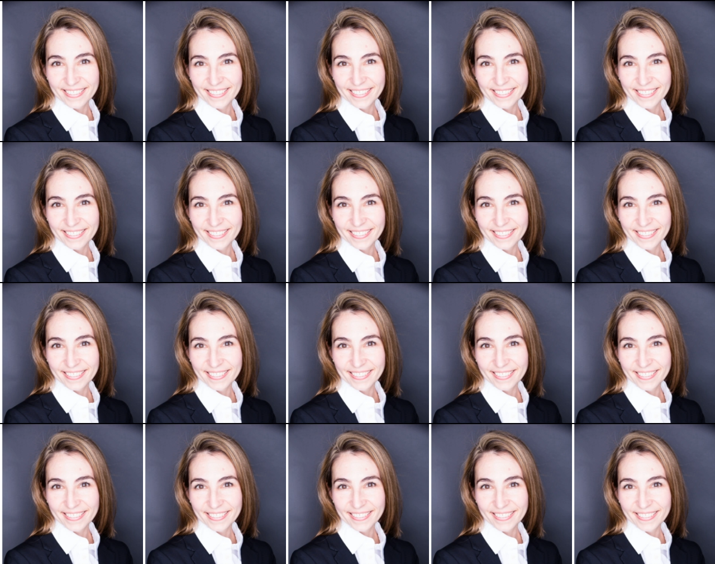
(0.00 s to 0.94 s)

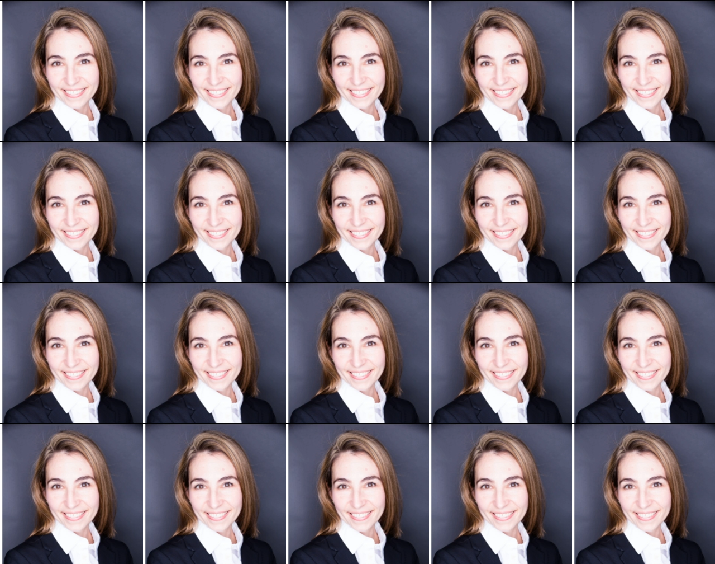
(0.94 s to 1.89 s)

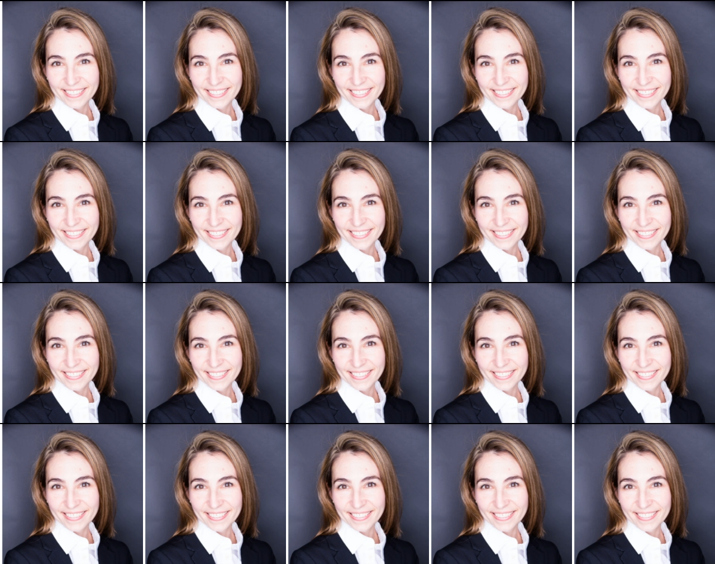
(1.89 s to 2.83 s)

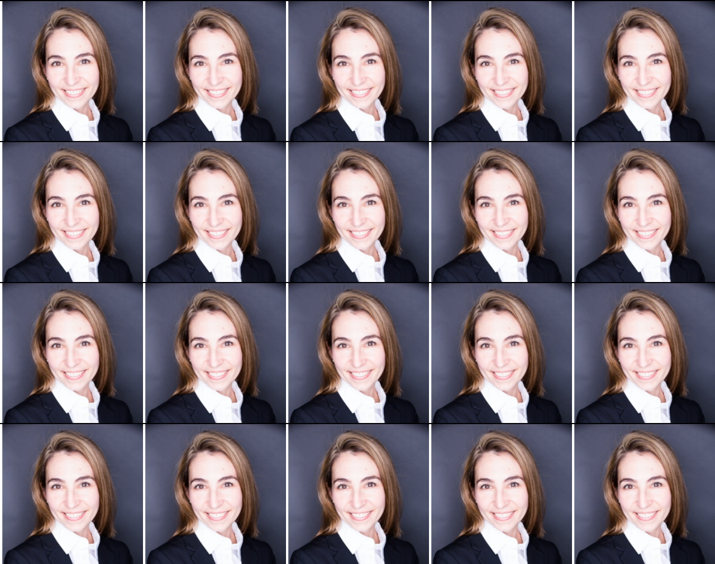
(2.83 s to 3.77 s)

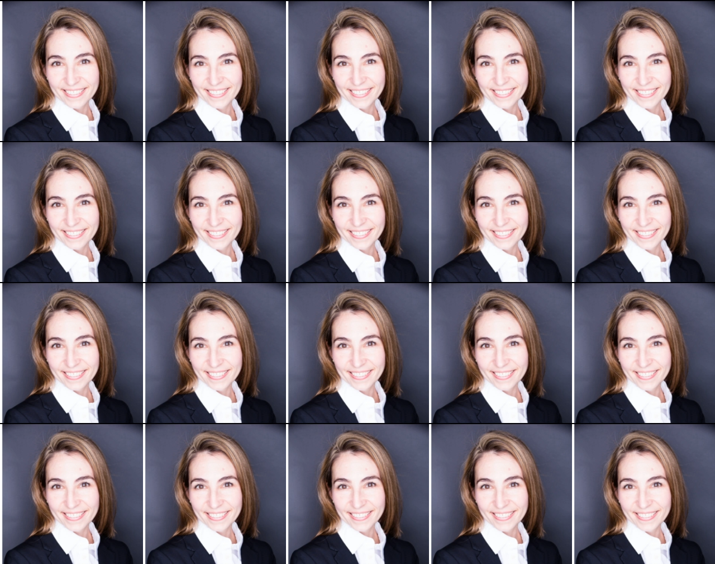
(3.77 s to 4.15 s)
This is a still picture; no speech is visible.